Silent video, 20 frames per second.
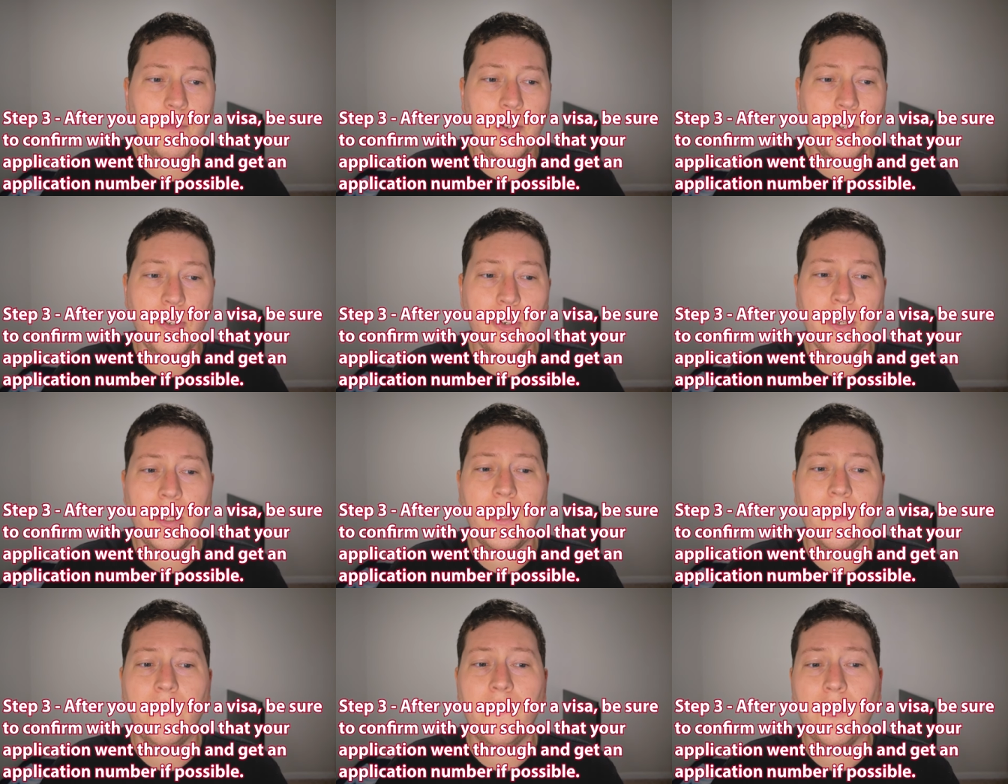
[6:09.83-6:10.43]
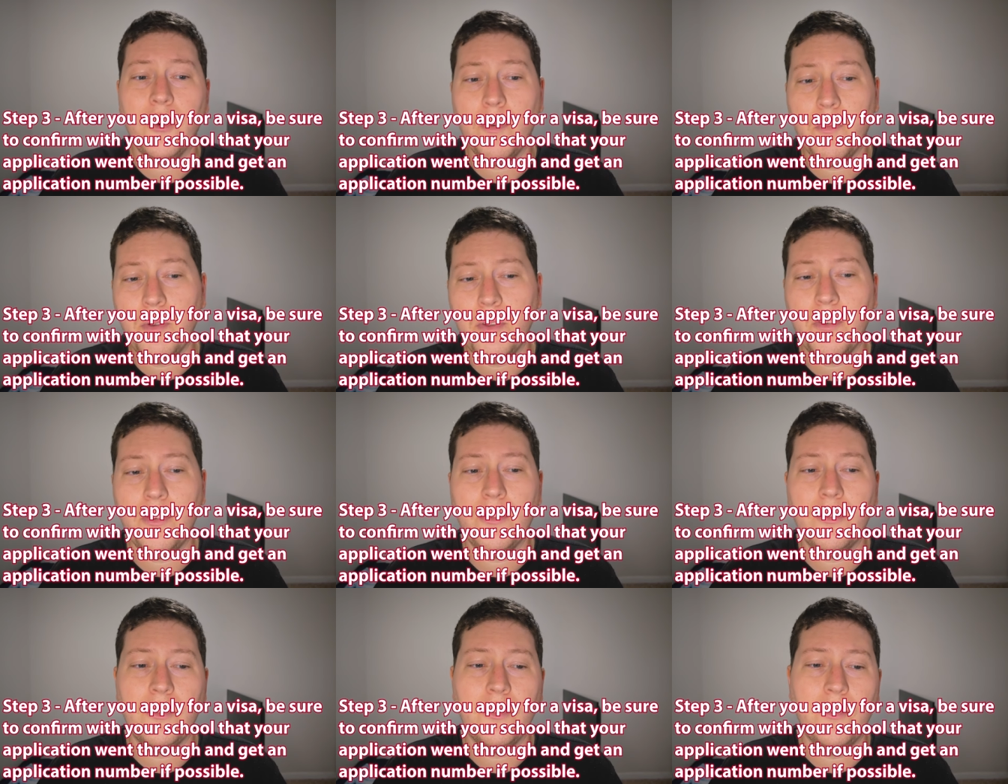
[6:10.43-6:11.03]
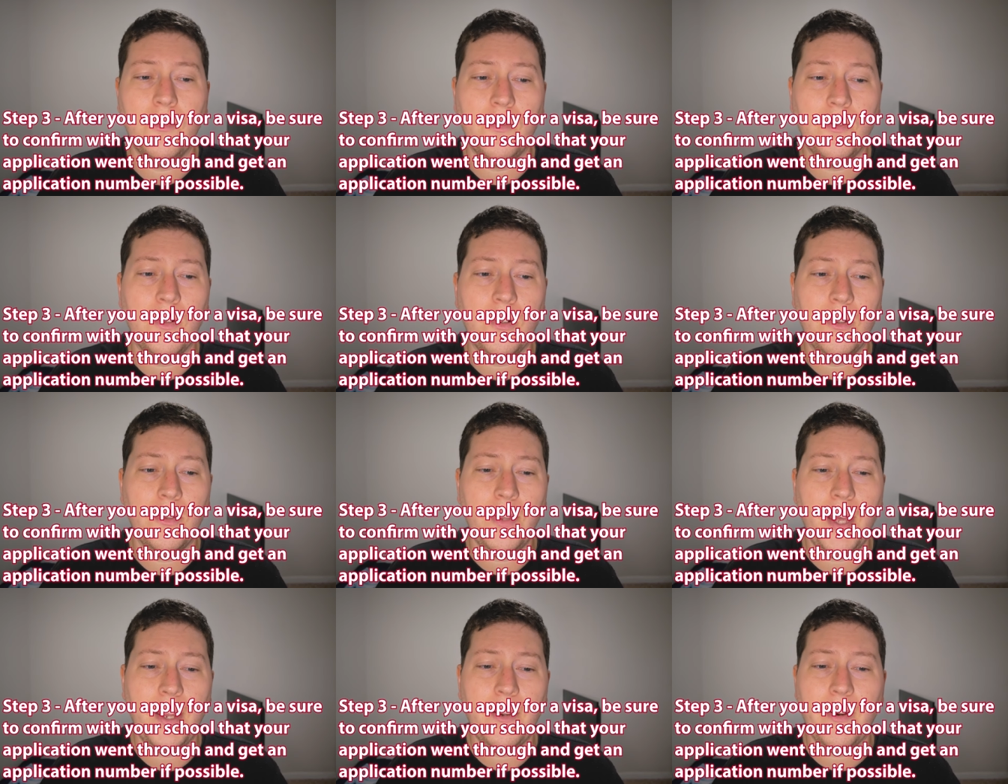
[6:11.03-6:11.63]
be sure to confirm with your
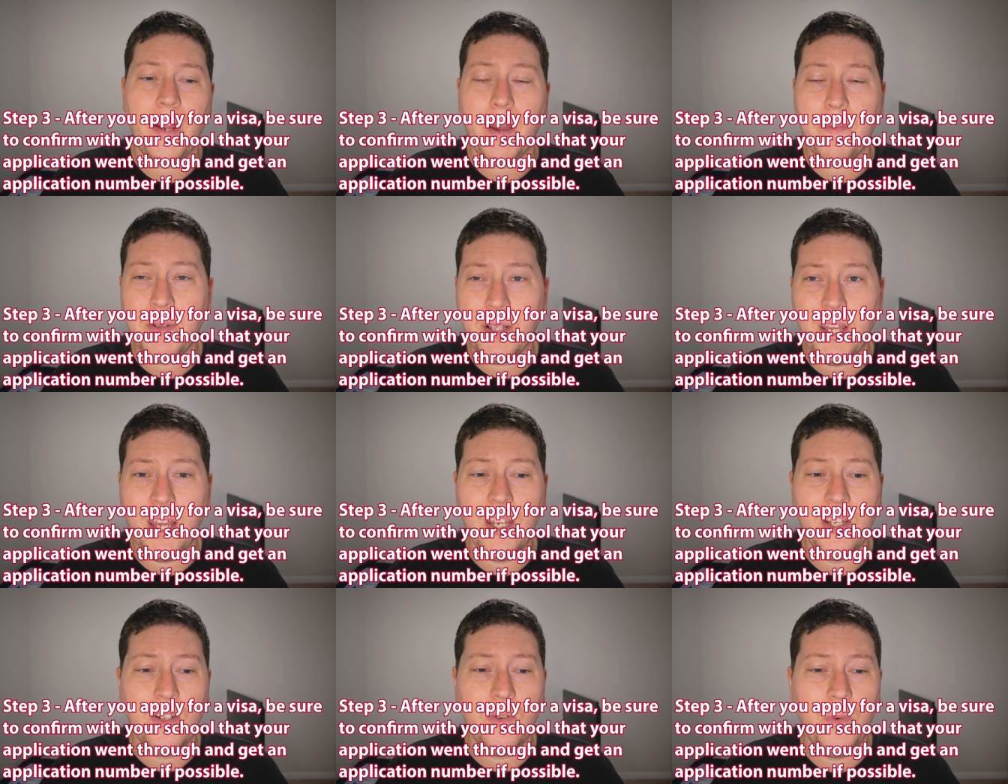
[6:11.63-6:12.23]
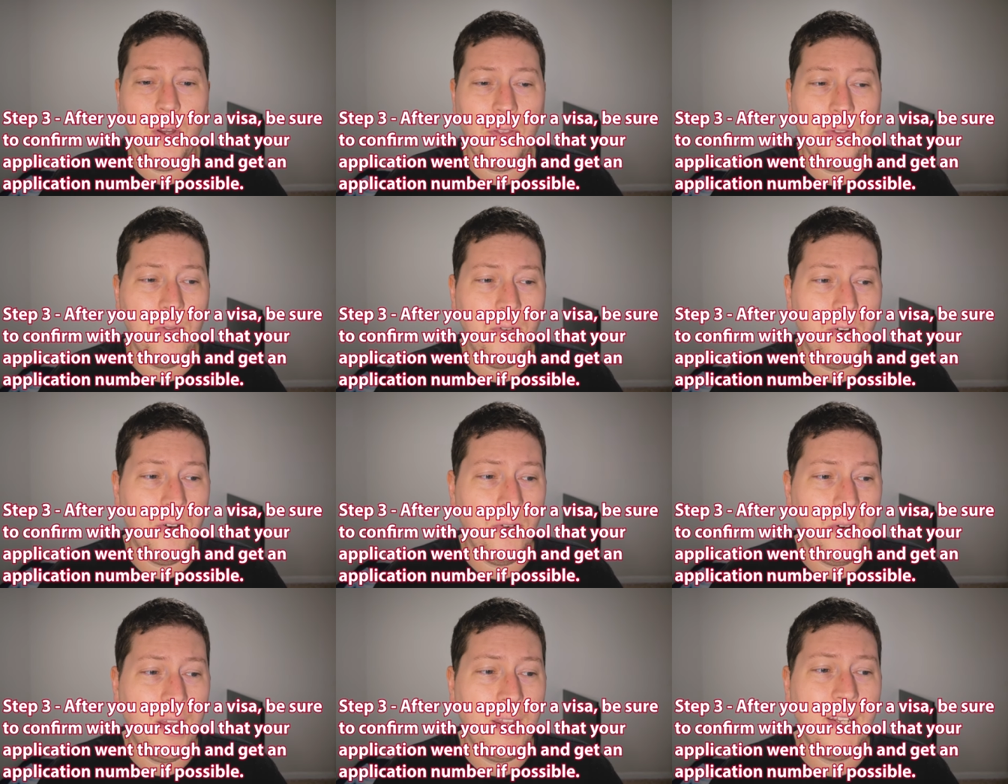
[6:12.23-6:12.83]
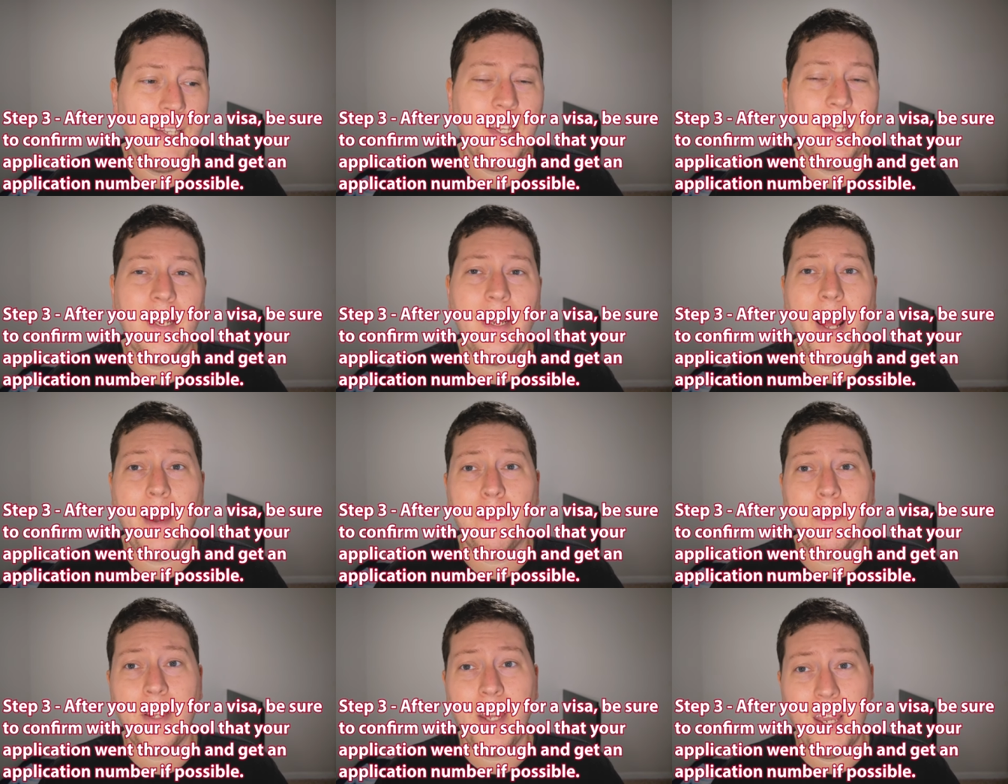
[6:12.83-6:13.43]
school that your application went through and get an
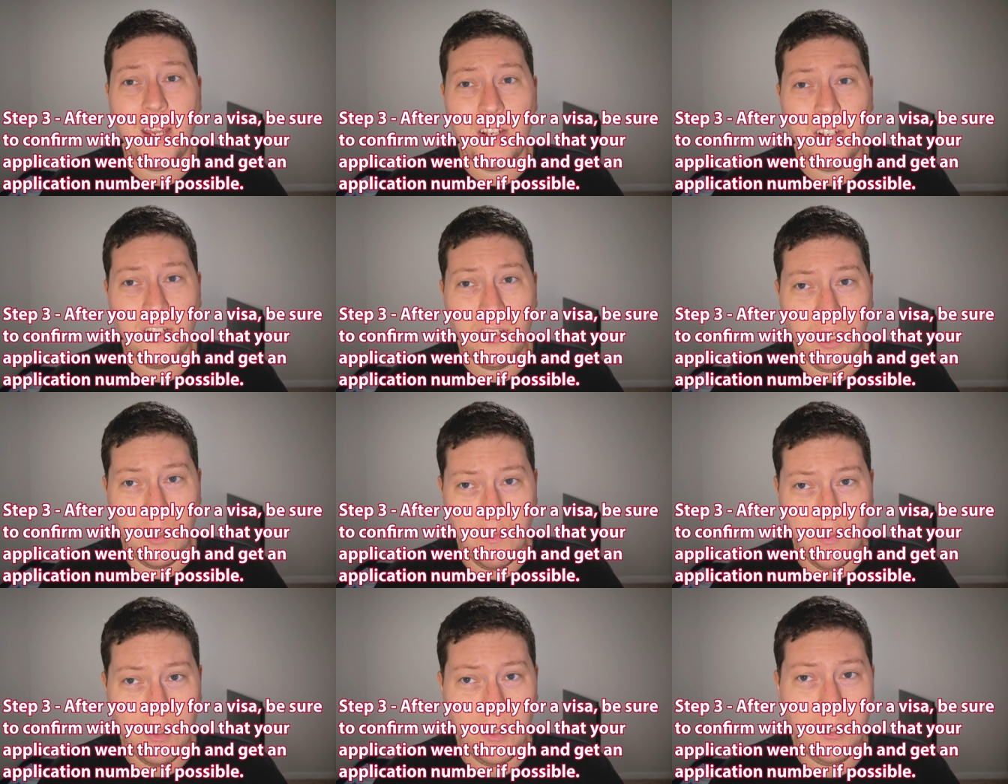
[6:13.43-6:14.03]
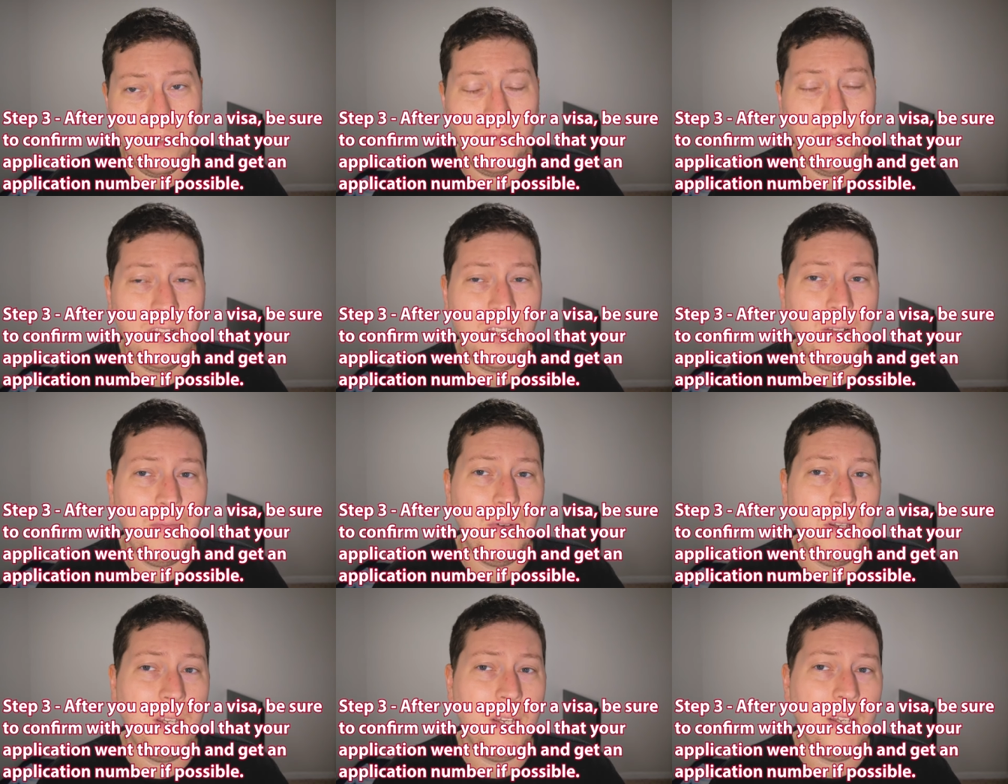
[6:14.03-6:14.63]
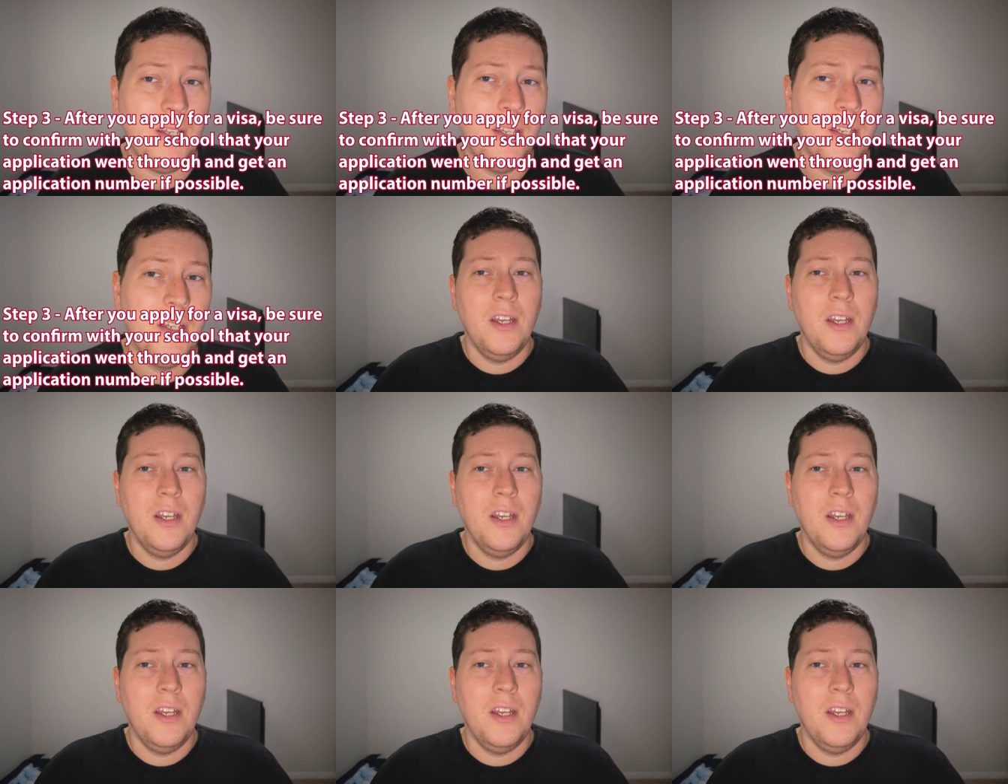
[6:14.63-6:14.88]
application number if need be.